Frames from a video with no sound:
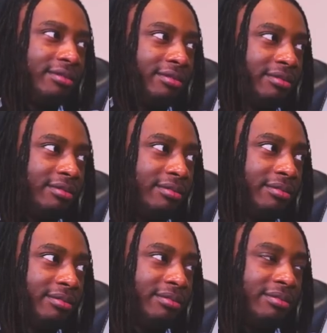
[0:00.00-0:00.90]

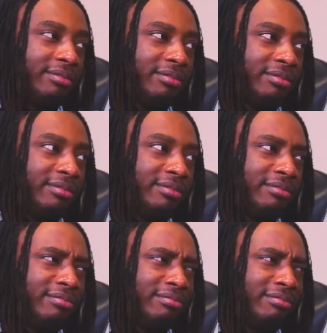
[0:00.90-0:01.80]

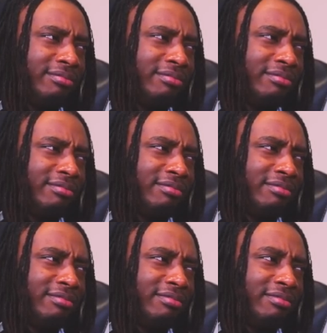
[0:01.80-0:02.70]

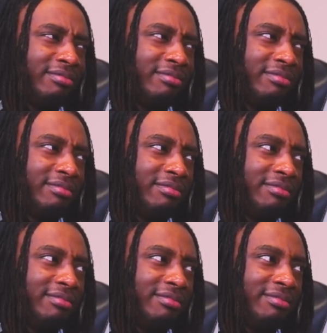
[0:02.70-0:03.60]

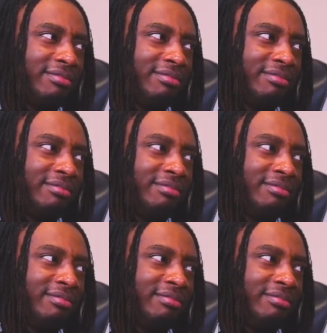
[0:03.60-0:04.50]

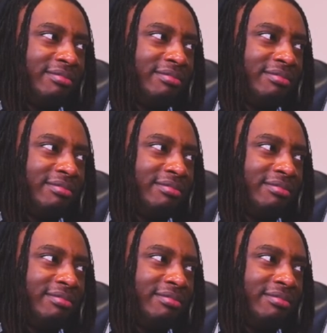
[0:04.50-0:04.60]
(not speaking)